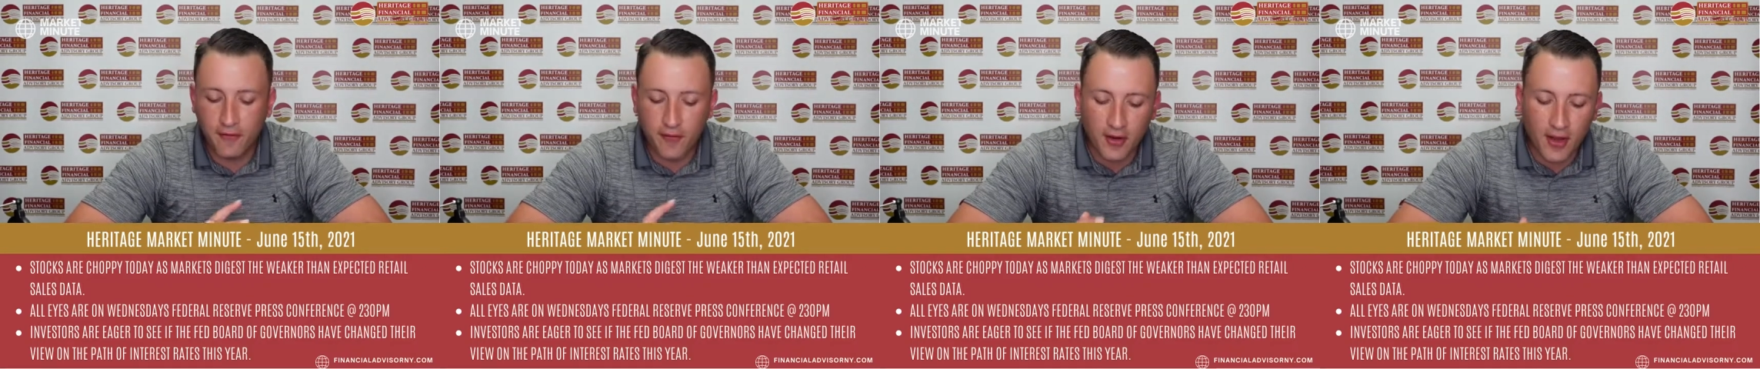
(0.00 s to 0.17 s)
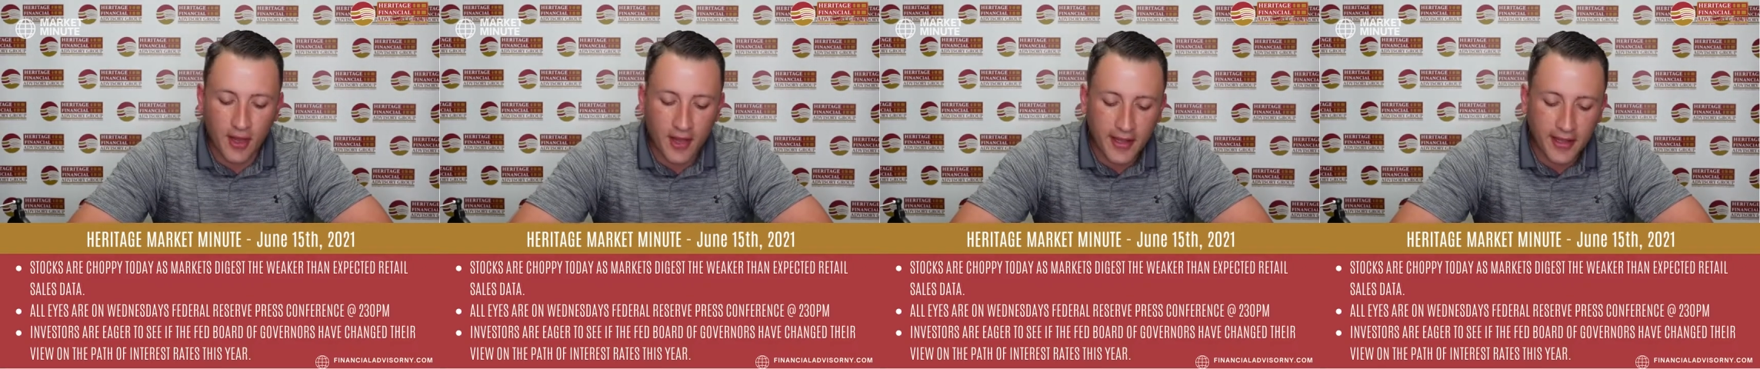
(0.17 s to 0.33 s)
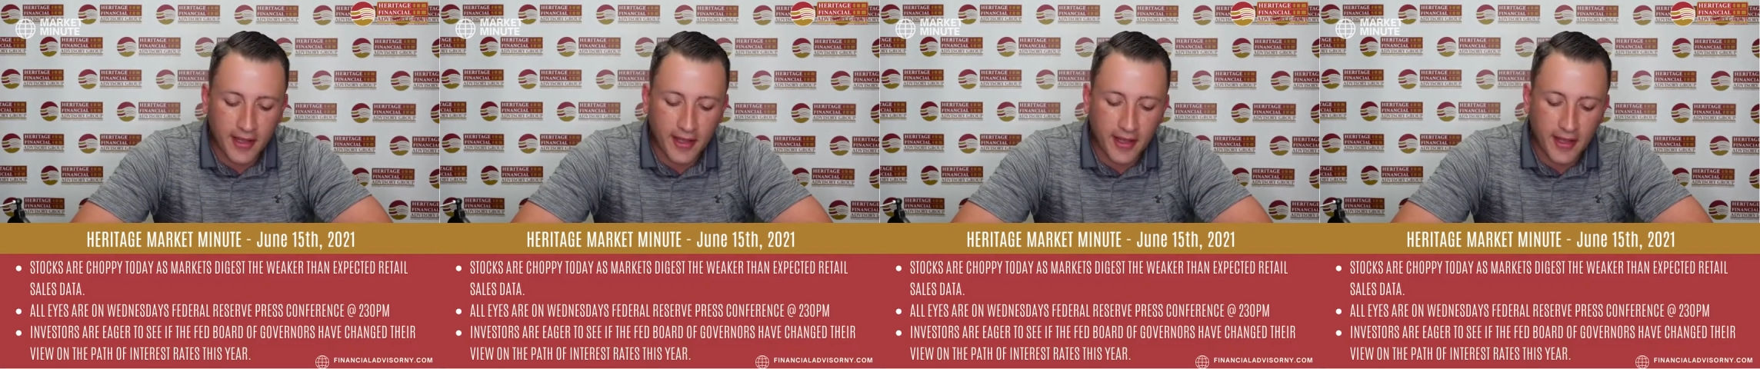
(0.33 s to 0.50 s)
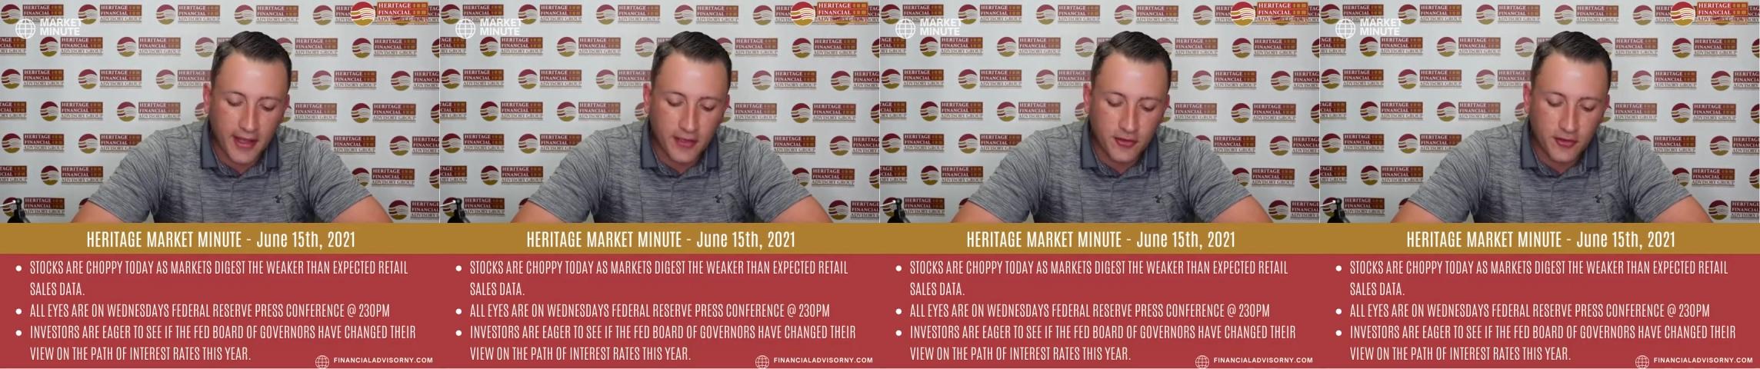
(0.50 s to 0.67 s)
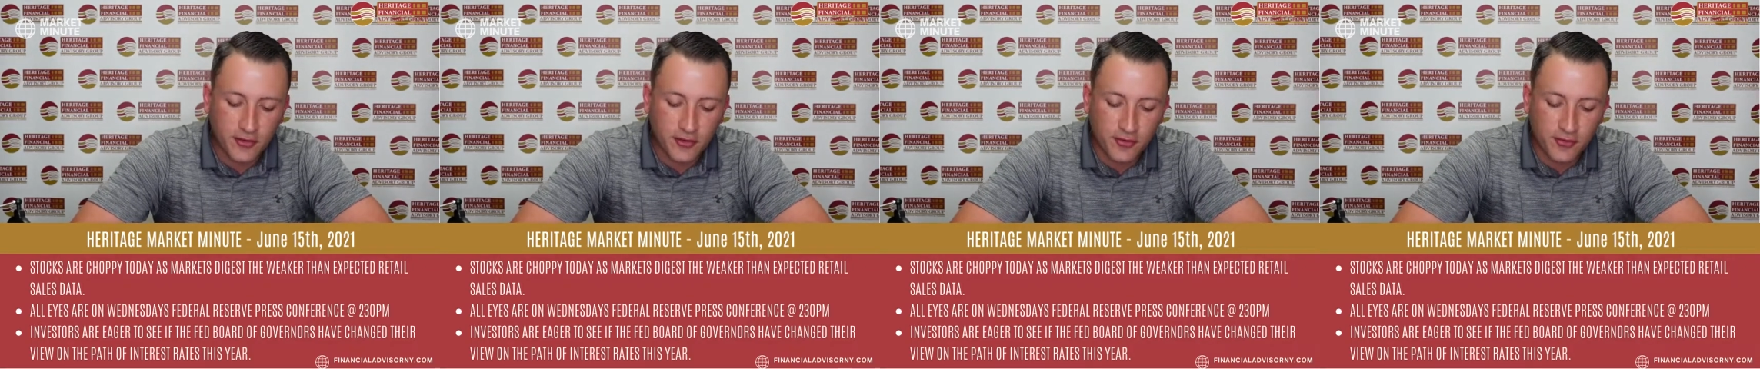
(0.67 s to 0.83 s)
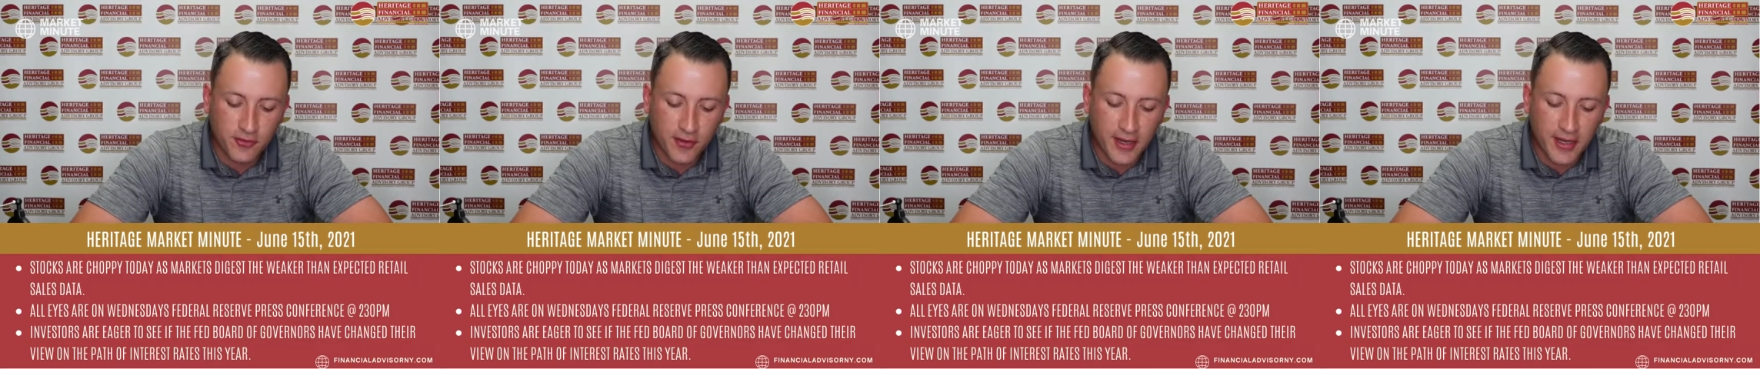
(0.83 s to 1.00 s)
for hiking
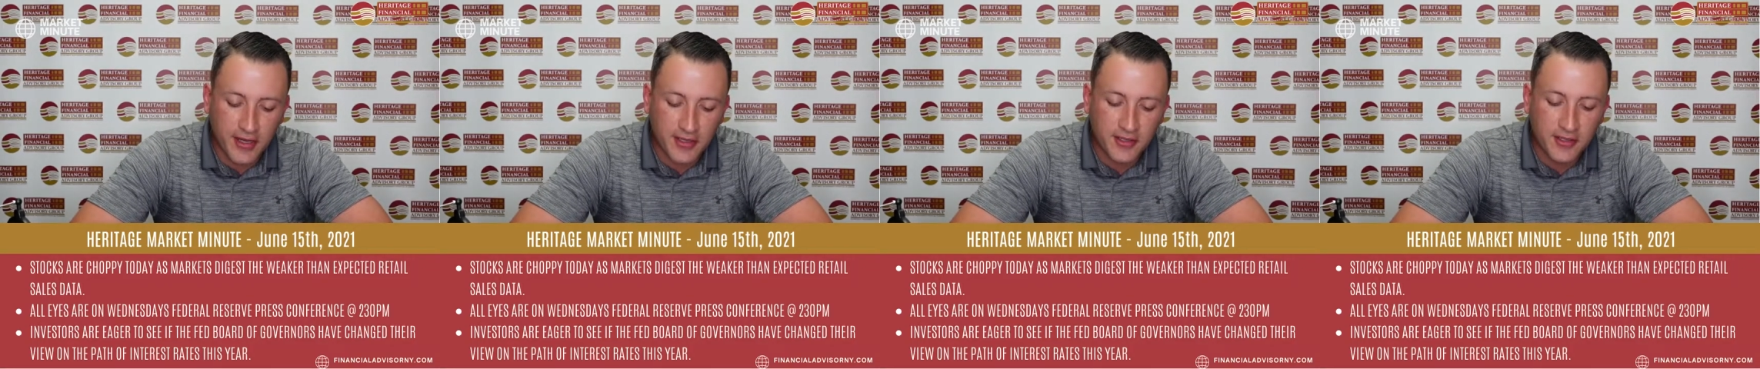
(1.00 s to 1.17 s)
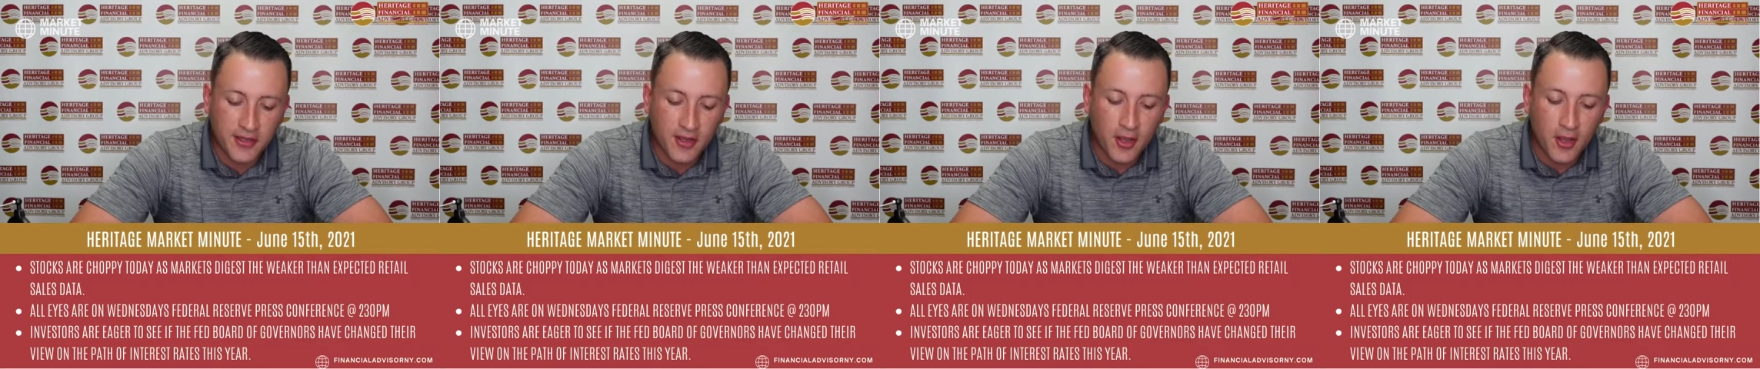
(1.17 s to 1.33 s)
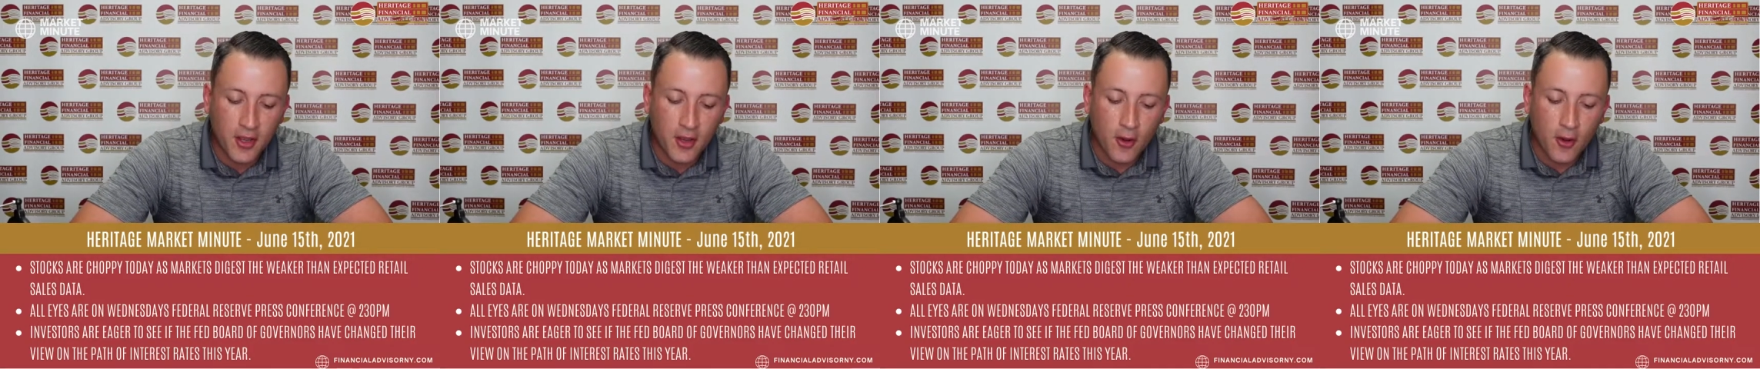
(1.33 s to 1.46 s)
interest rates,